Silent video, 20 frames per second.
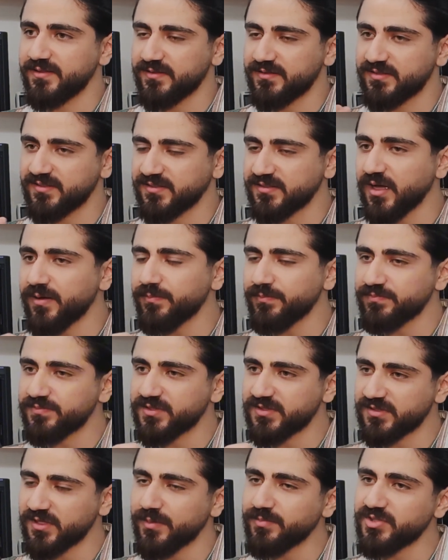some
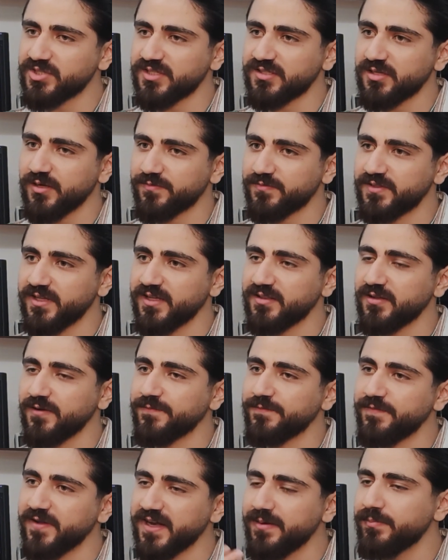subject of data
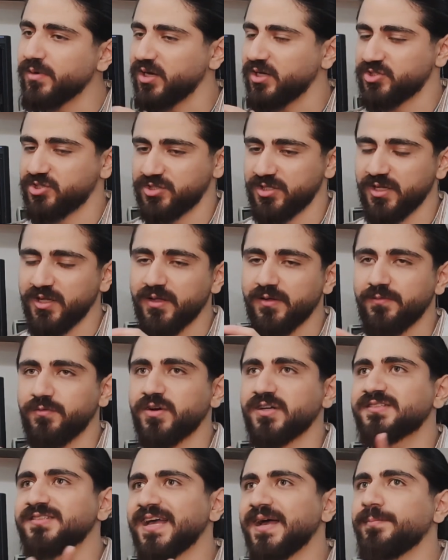very much.
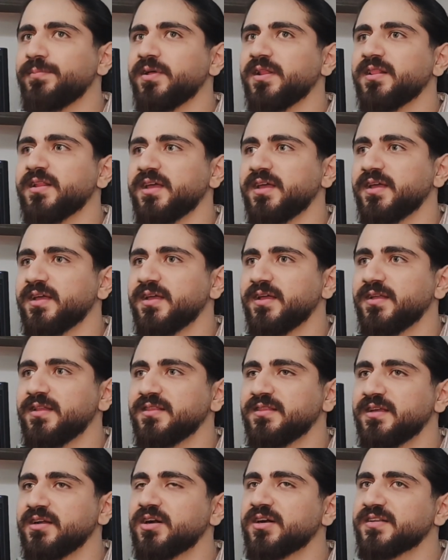For example,
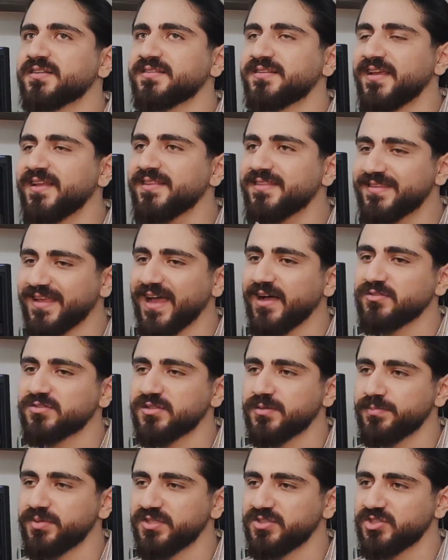there are
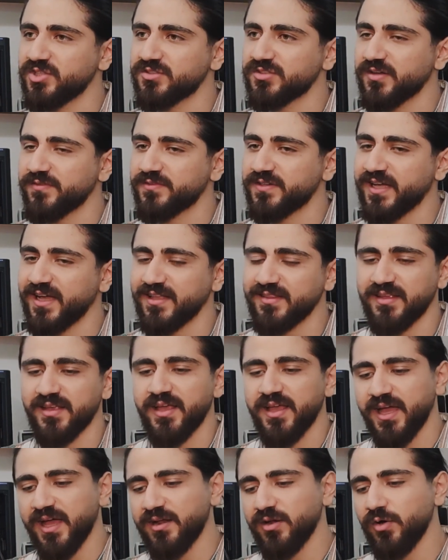10,000 pictures of cat
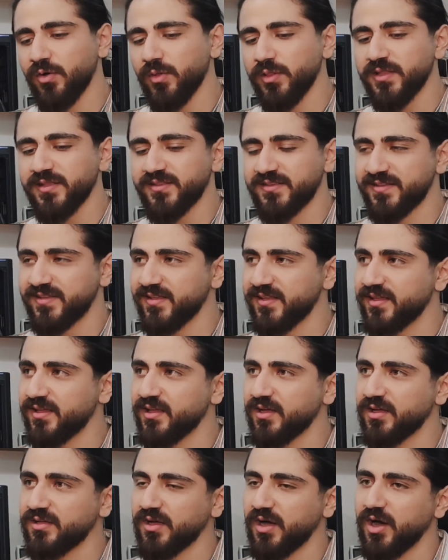and only
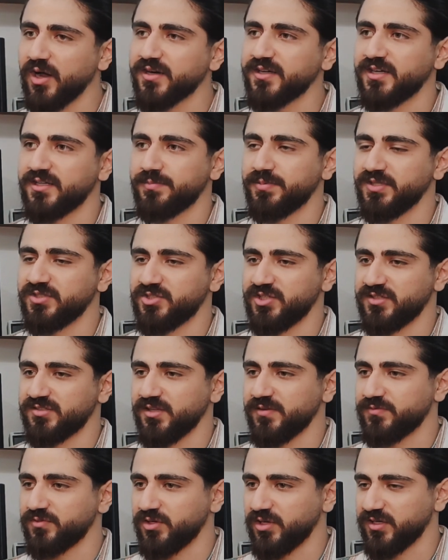100 pictures
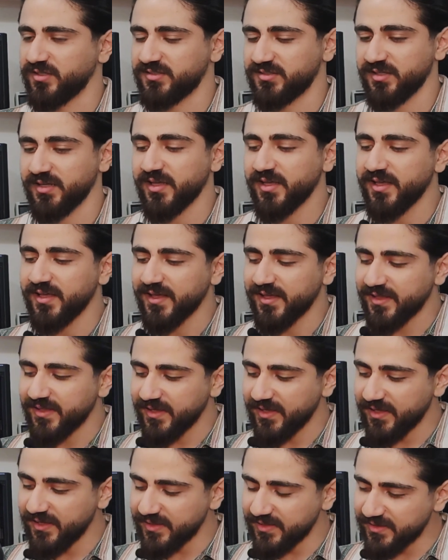of dogs.
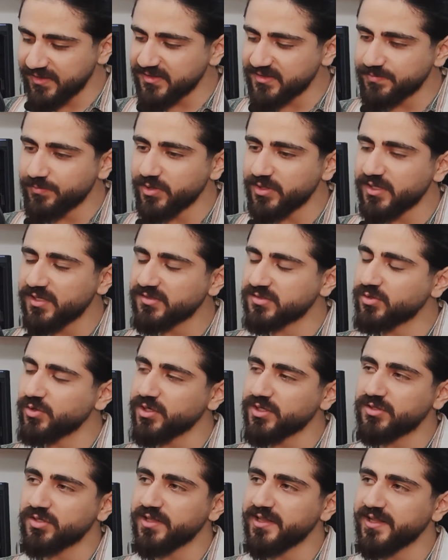This model is
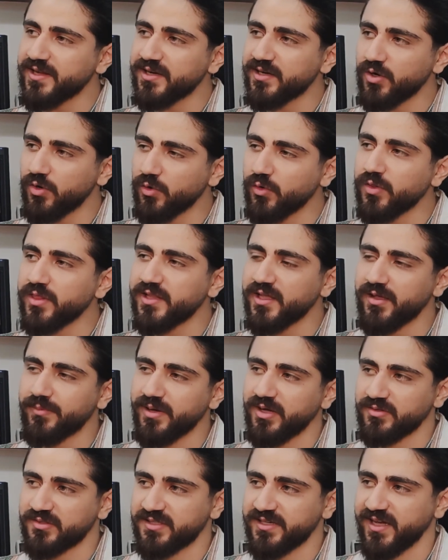going to learn only
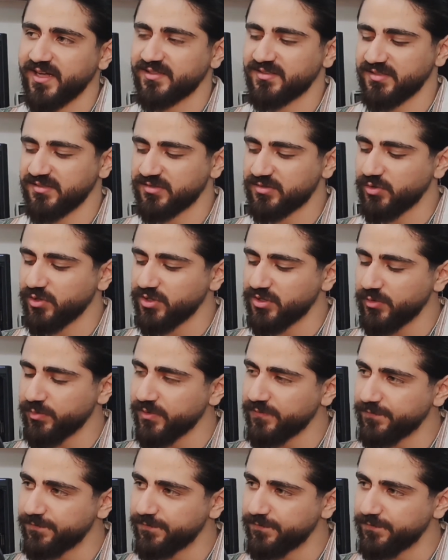about cats. It's going to be